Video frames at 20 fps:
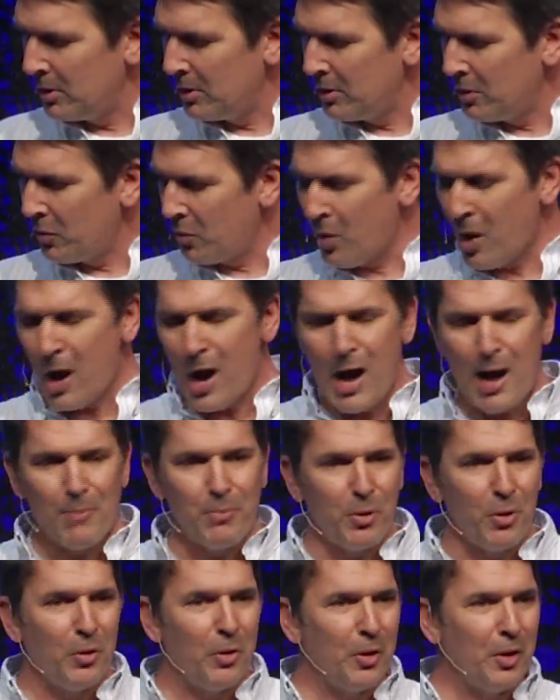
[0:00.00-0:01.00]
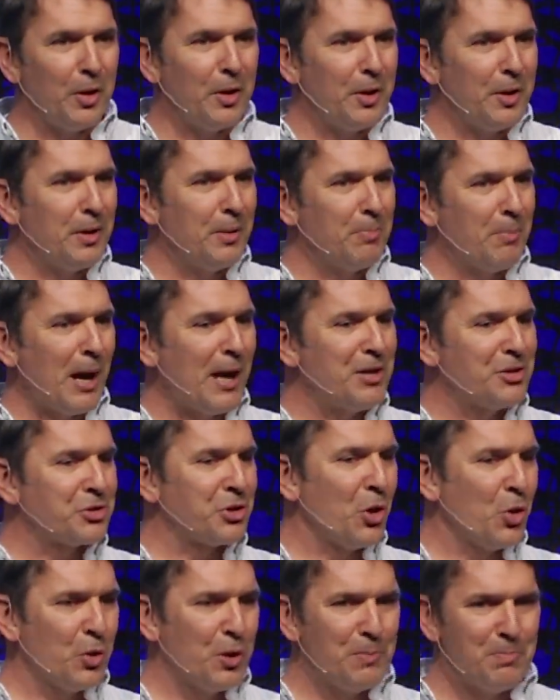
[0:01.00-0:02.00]
Rob, by his
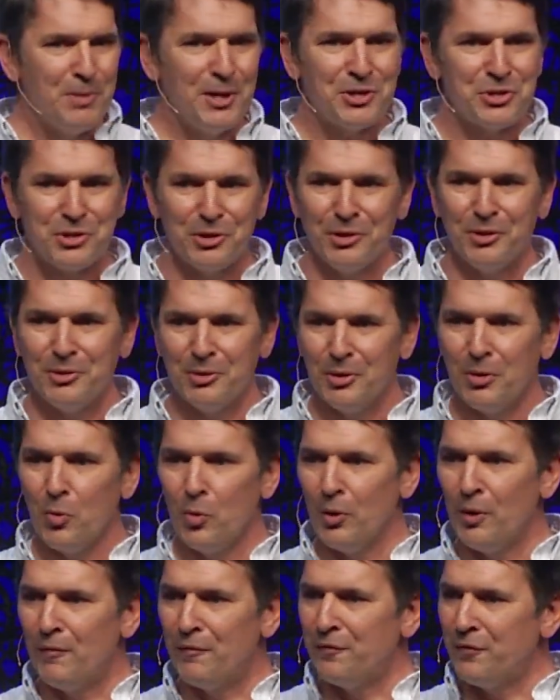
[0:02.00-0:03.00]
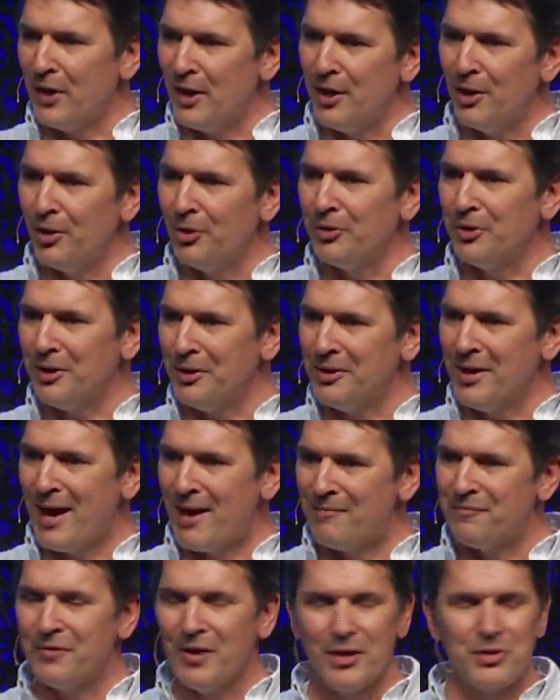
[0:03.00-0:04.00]
own admission, would have failed in
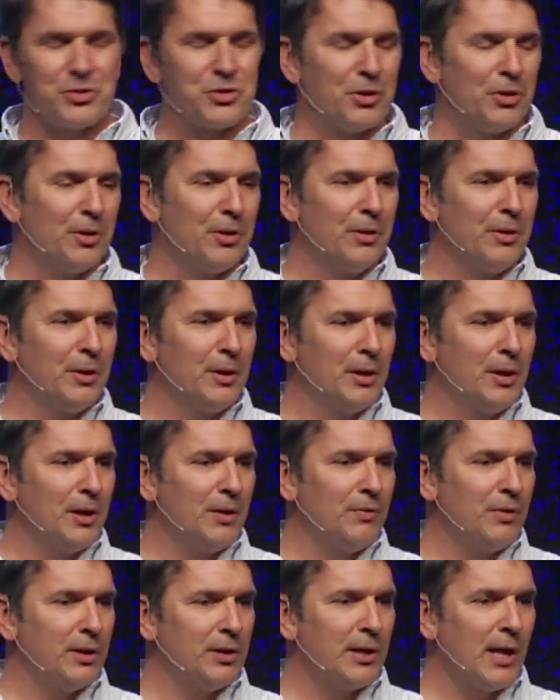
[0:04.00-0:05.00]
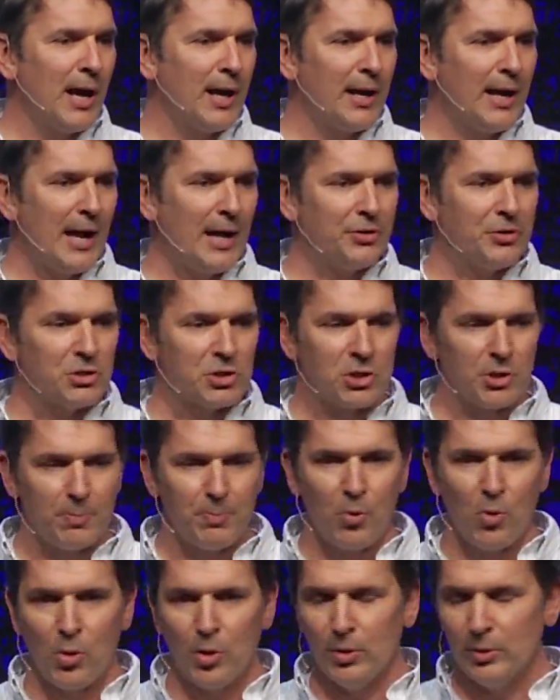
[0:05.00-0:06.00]
that venture if he had not had the
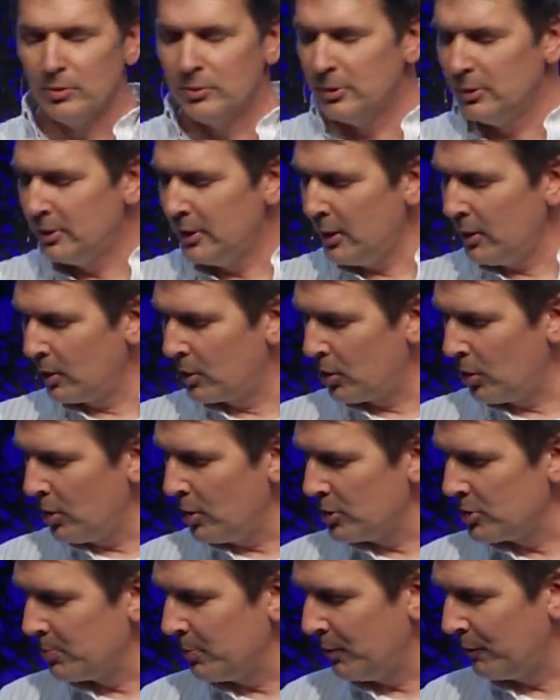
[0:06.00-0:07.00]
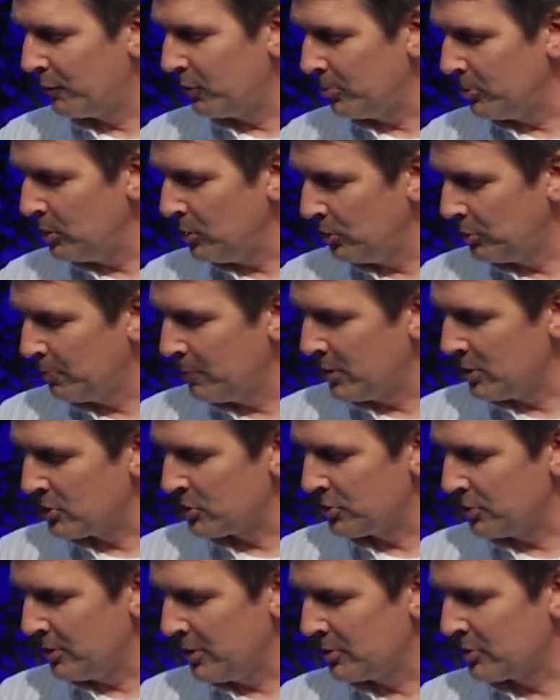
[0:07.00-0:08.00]
support and encouragement from the Youth
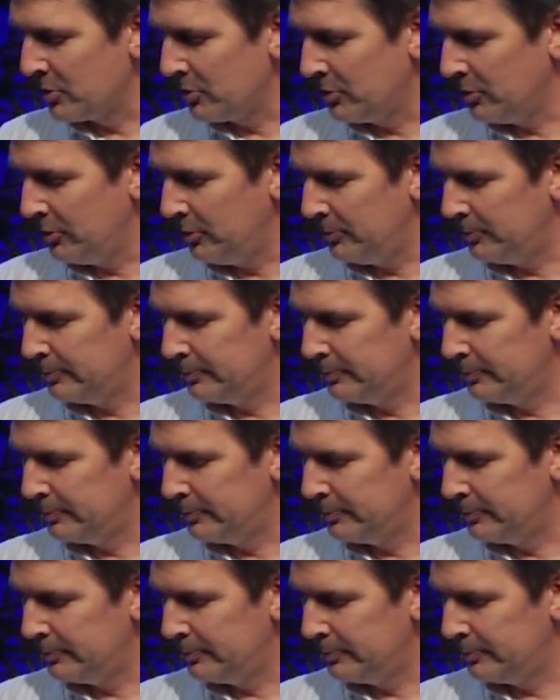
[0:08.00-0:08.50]
Ministry Institute.